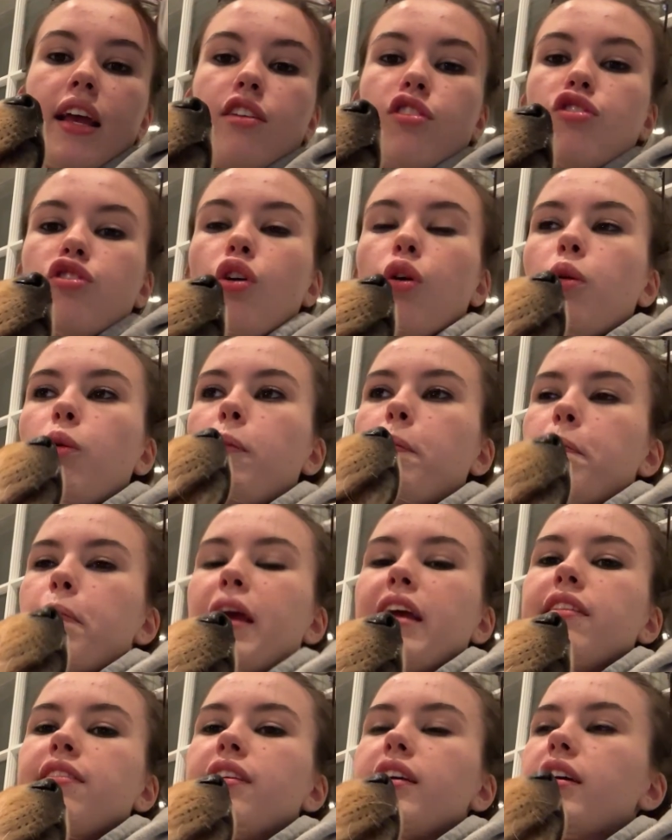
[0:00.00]
So
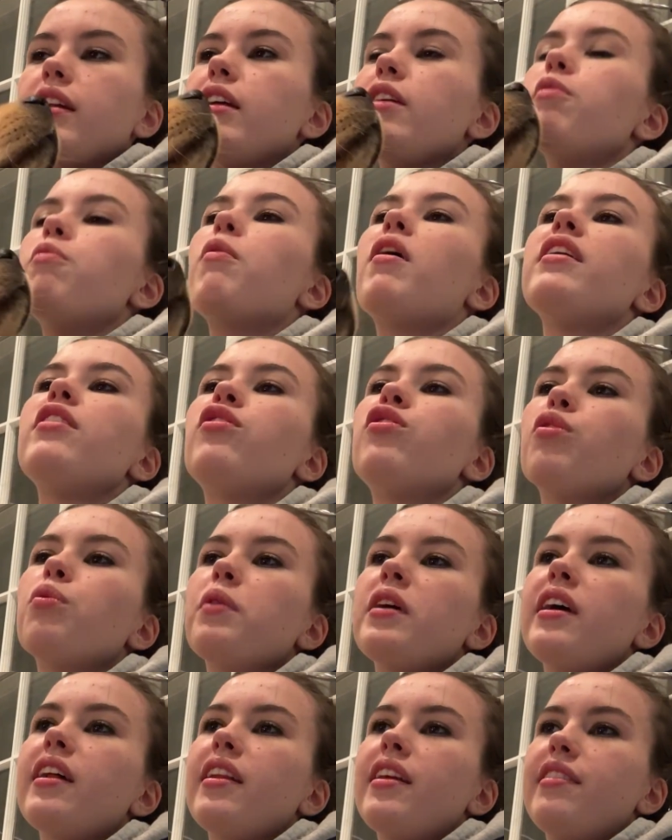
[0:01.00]
basically, what
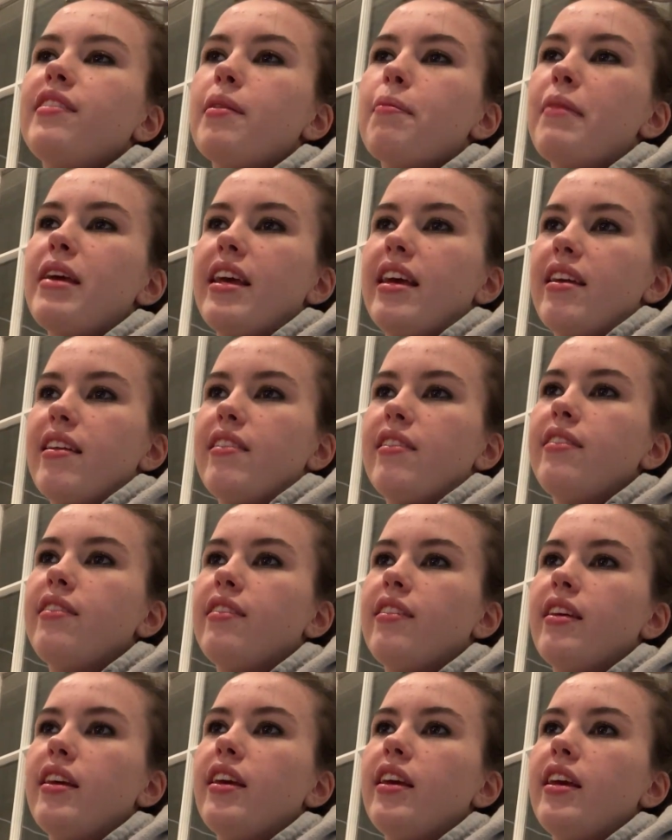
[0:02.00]
surrealism
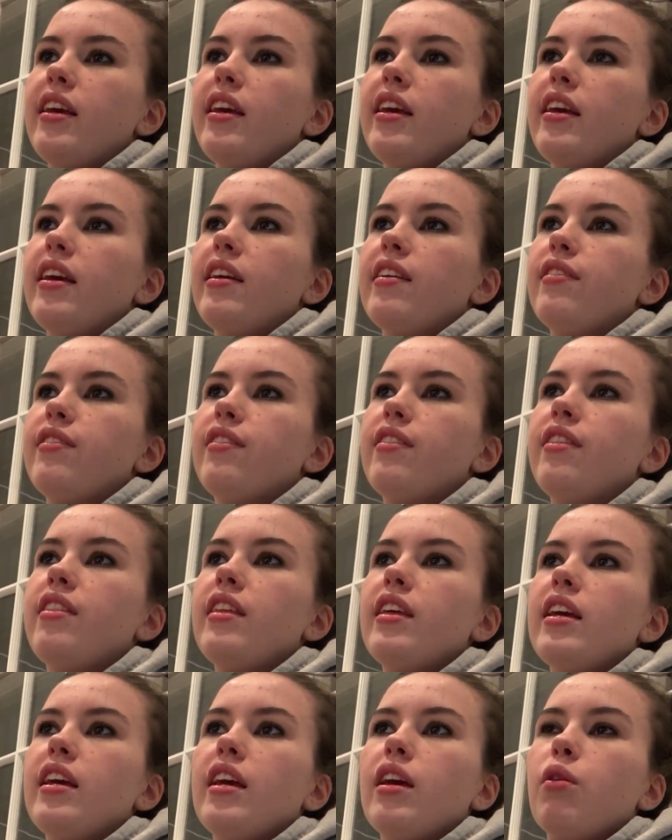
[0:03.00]
is
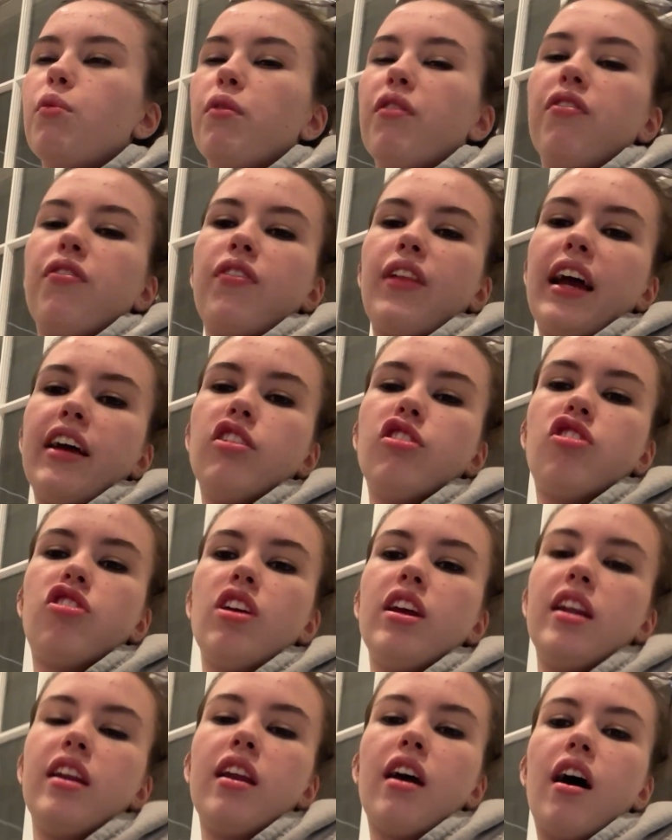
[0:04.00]
the
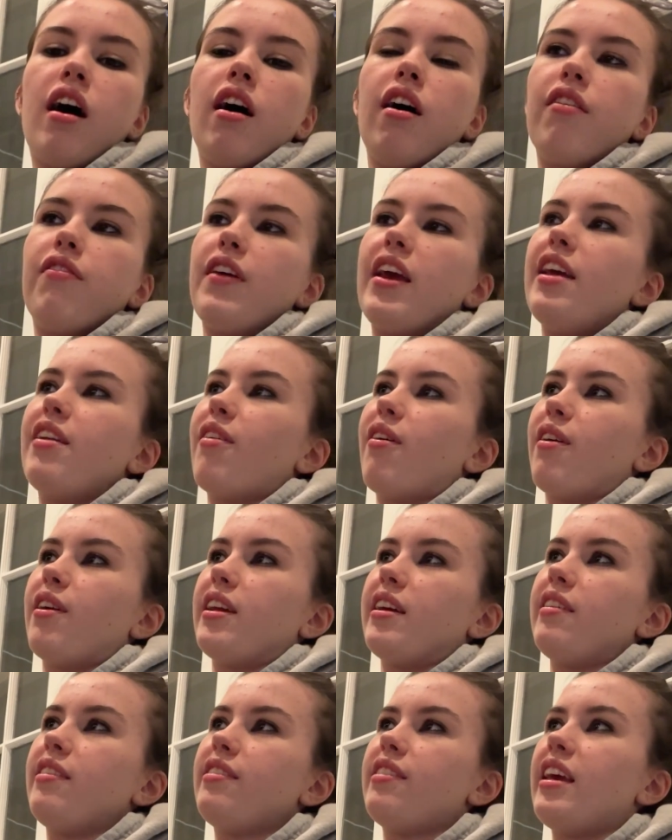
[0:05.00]
reflection of an
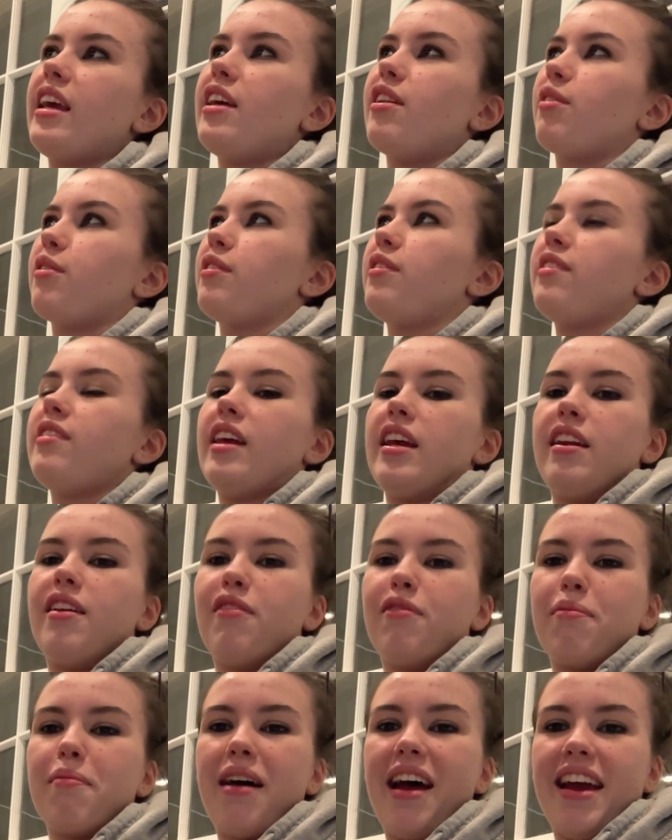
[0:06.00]
artist's inner state
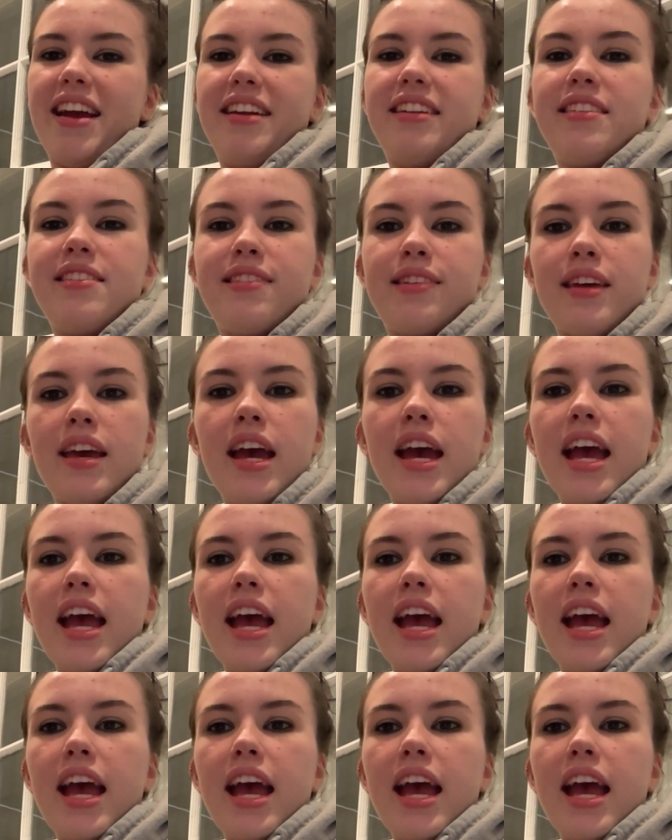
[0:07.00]
of mind.